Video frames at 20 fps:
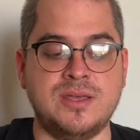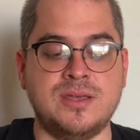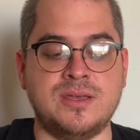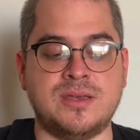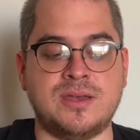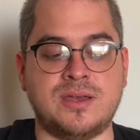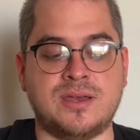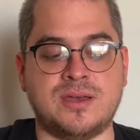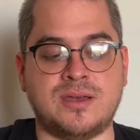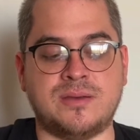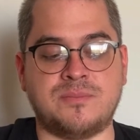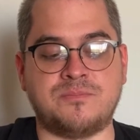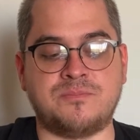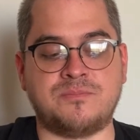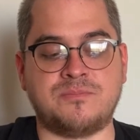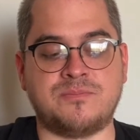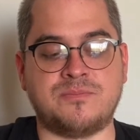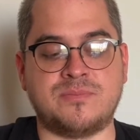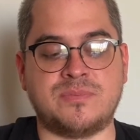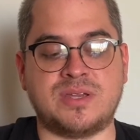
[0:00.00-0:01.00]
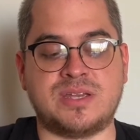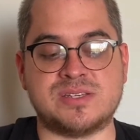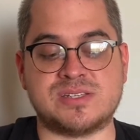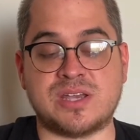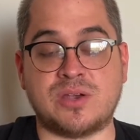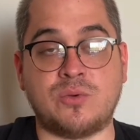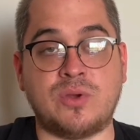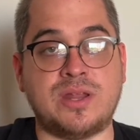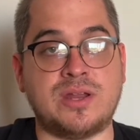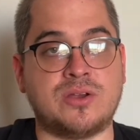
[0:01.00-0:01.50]
because um, I
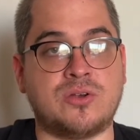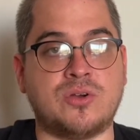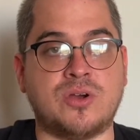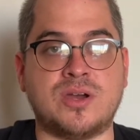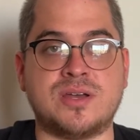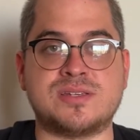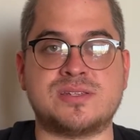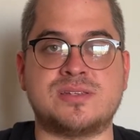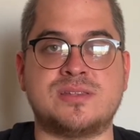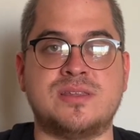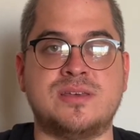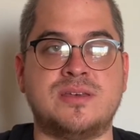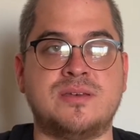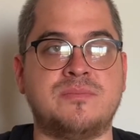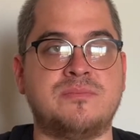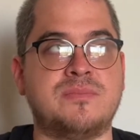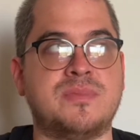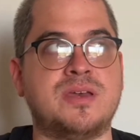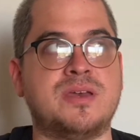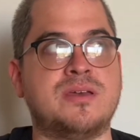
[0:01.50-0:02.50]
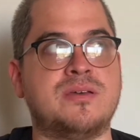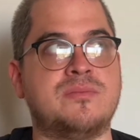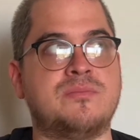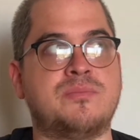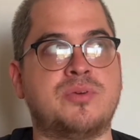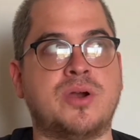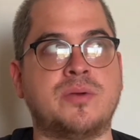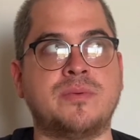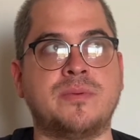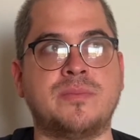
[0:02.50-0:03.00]
ran across them
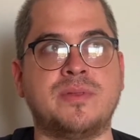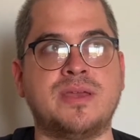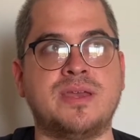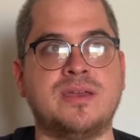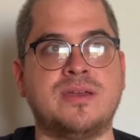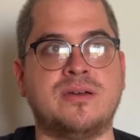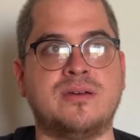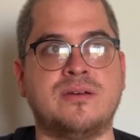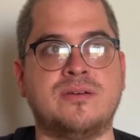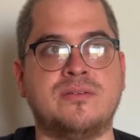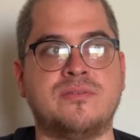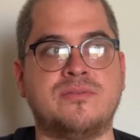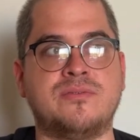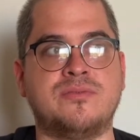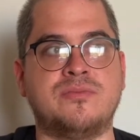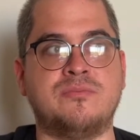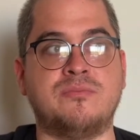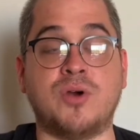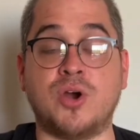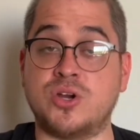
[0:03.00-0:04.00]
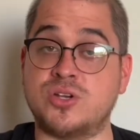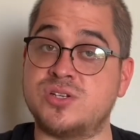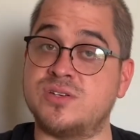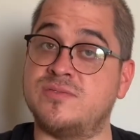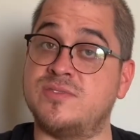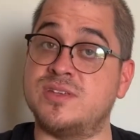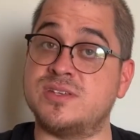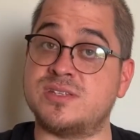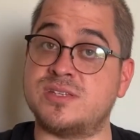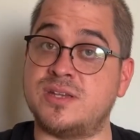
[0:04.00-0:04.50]
probably of March
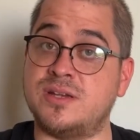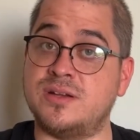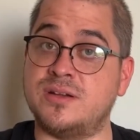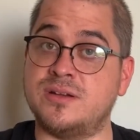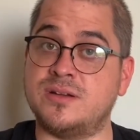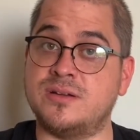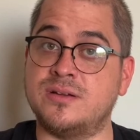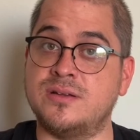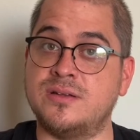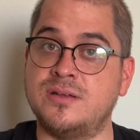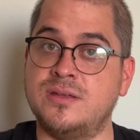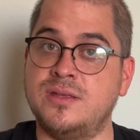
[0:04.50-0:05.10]
of this year.